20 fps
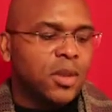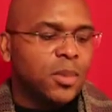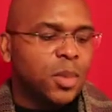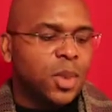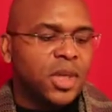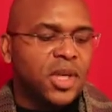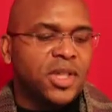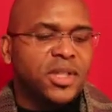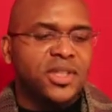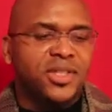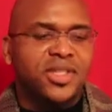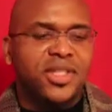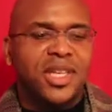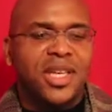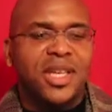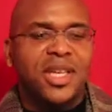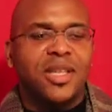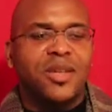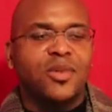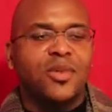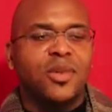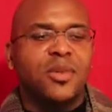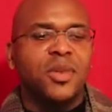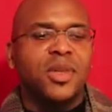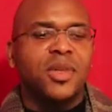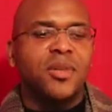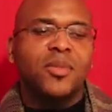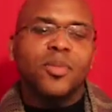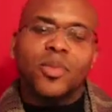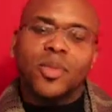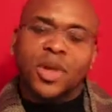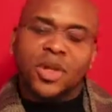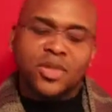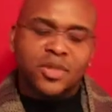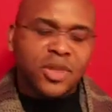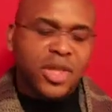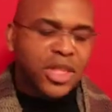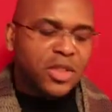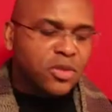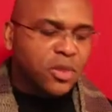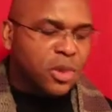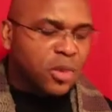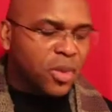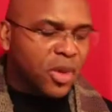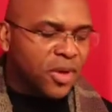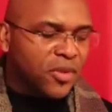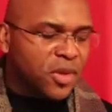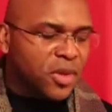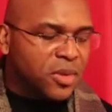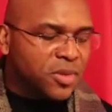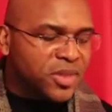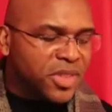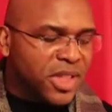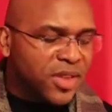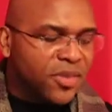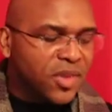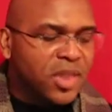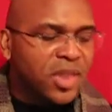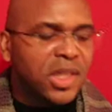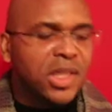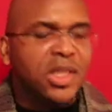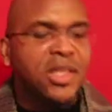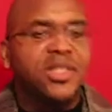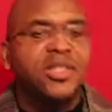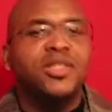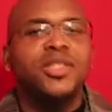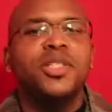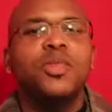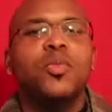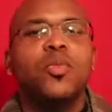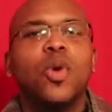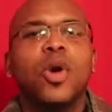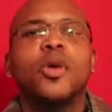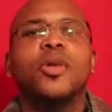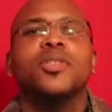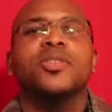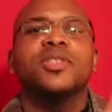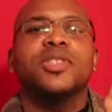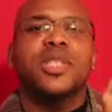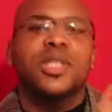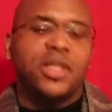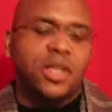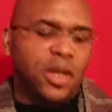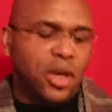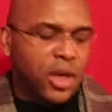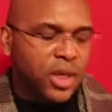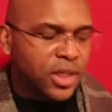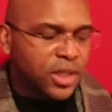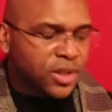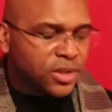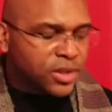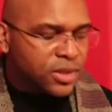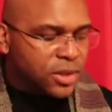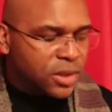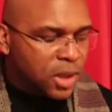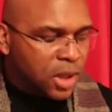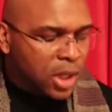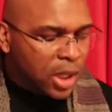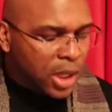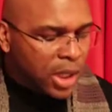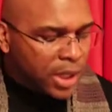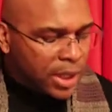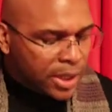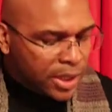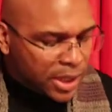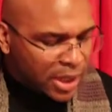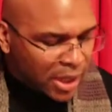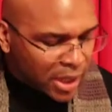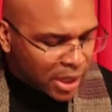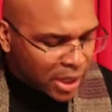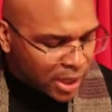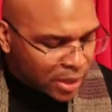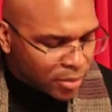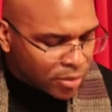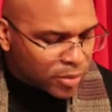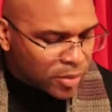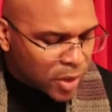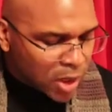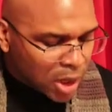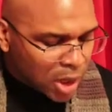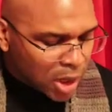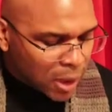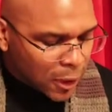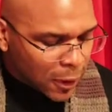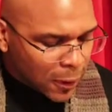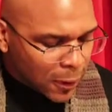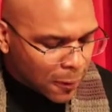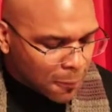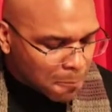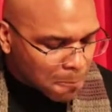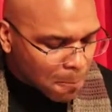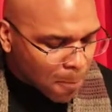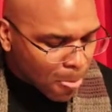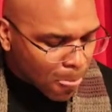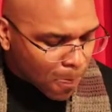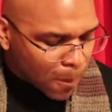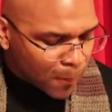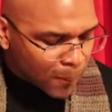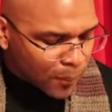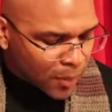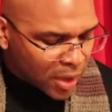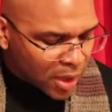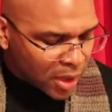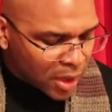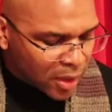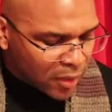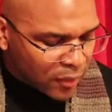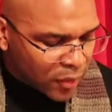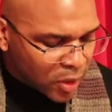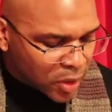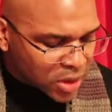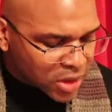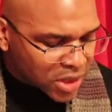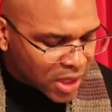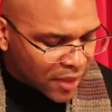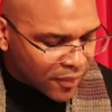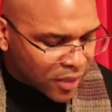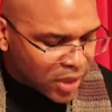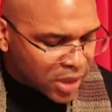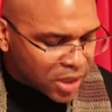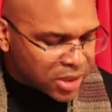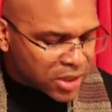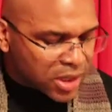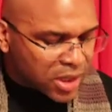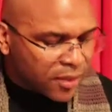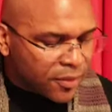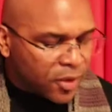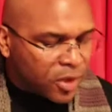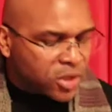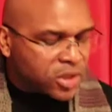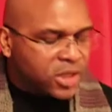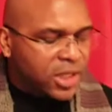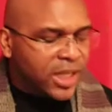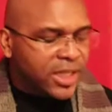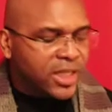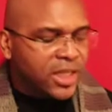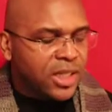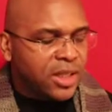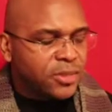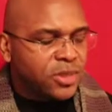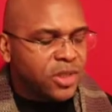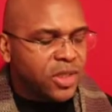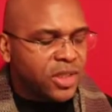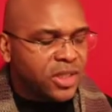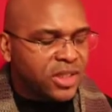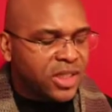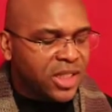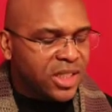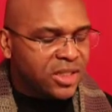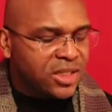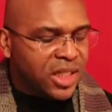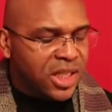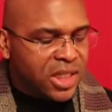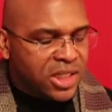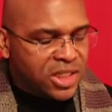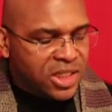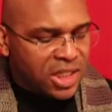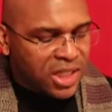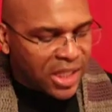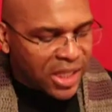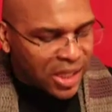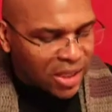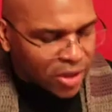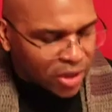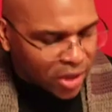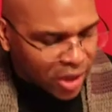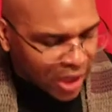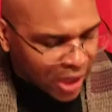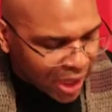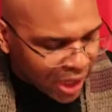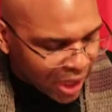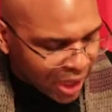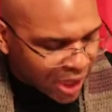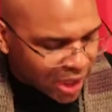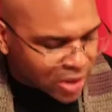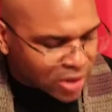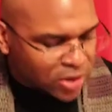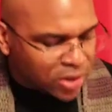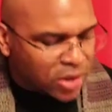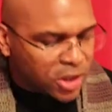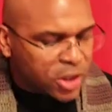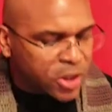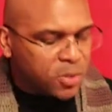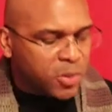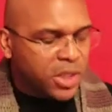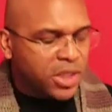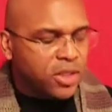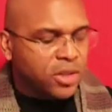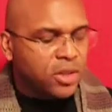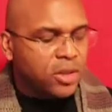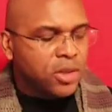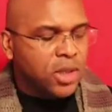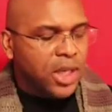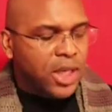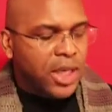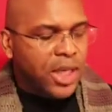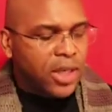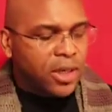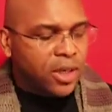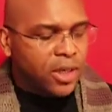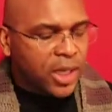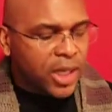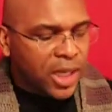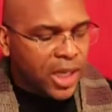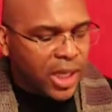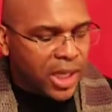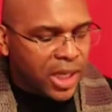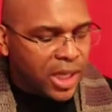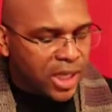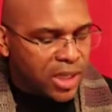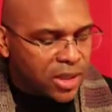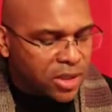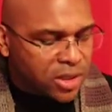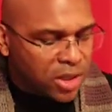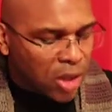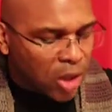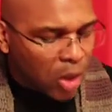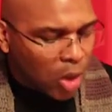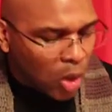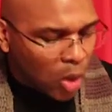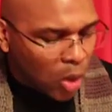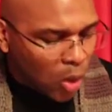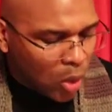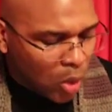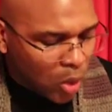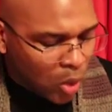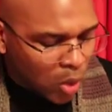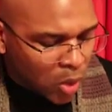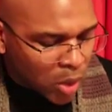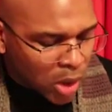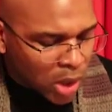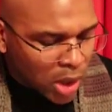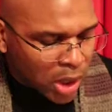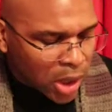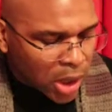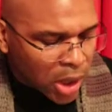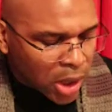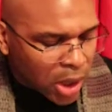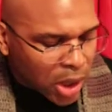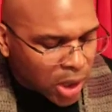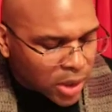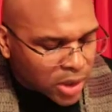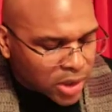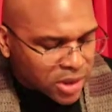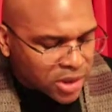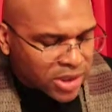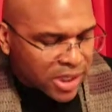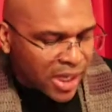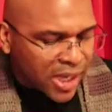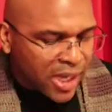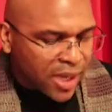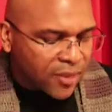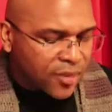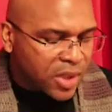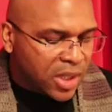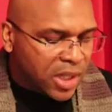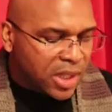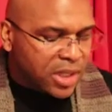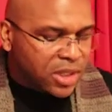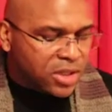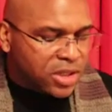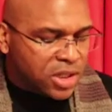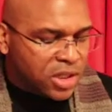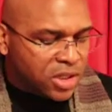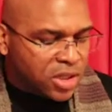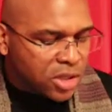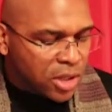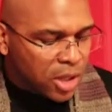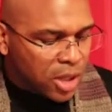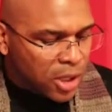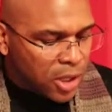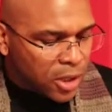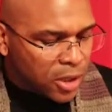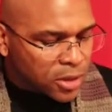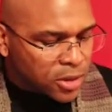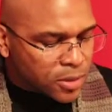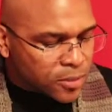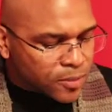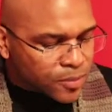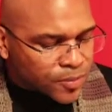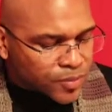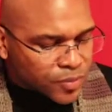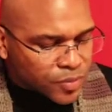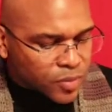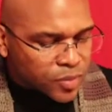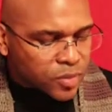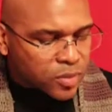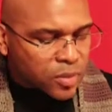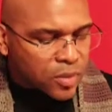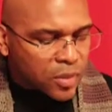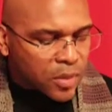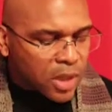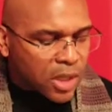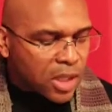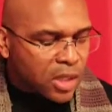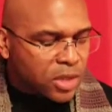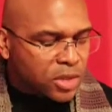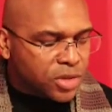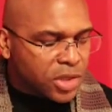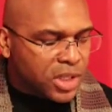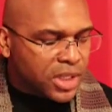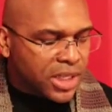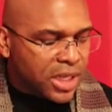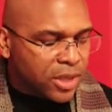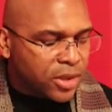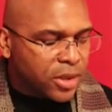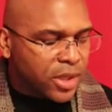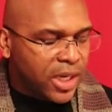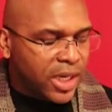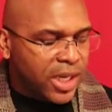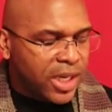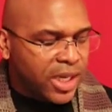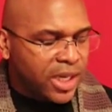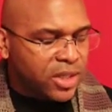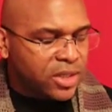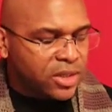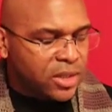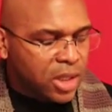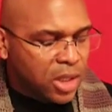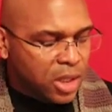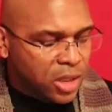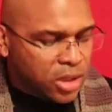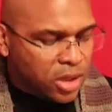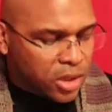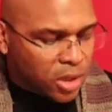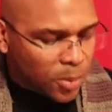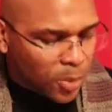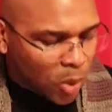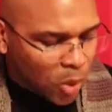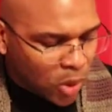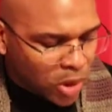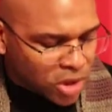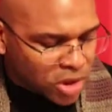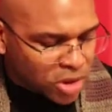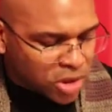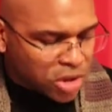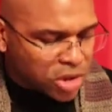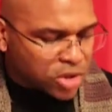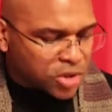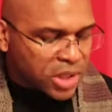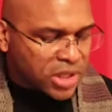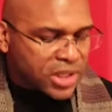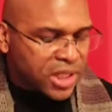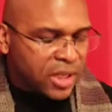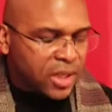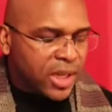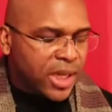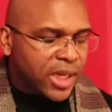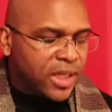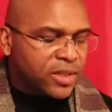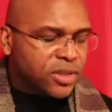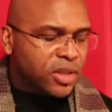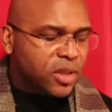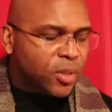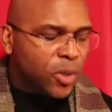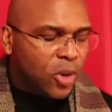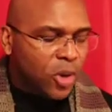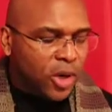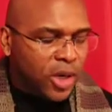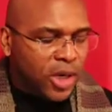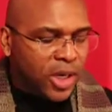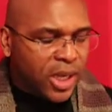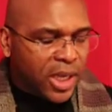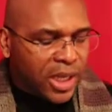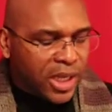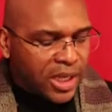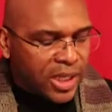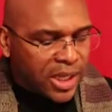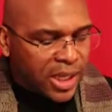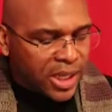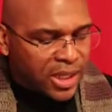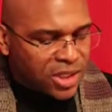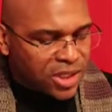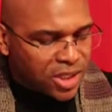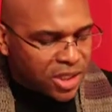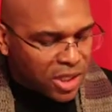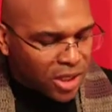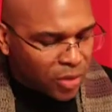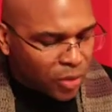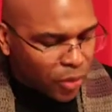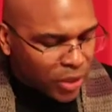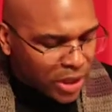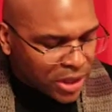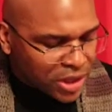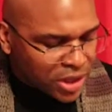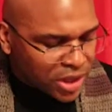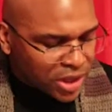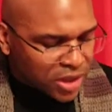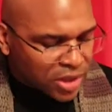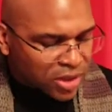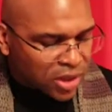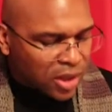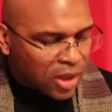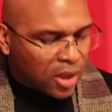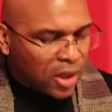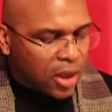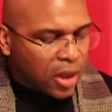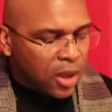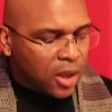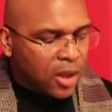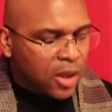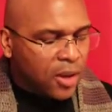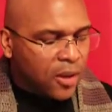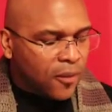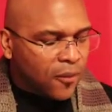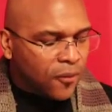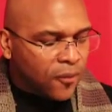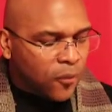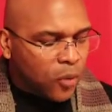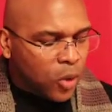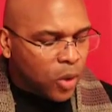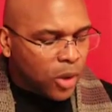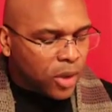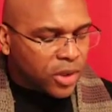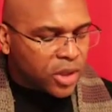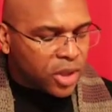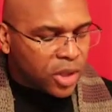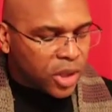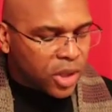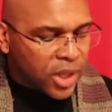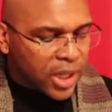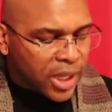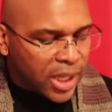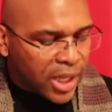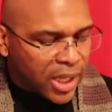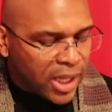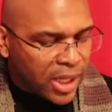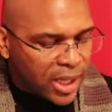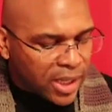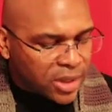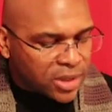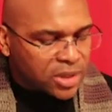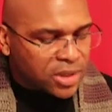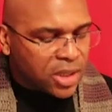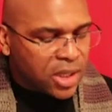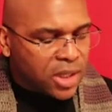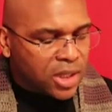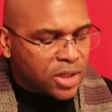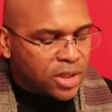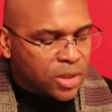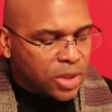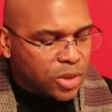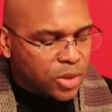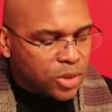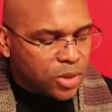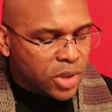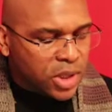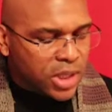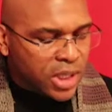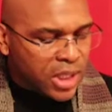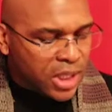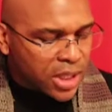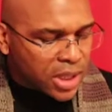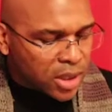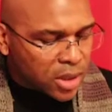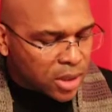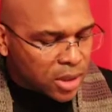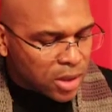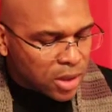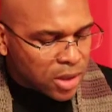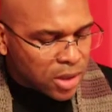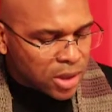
But understand the woman, a strange woman, Proverbs 7, she works in darkness. Then in verse 19, it says, she layeth her hands on the spindle and her hands hold the staff. She stretcheth out her hands to the poor. So she stretcheth out her hands to the poor. Yea, she reacheth forth her hands to the needy.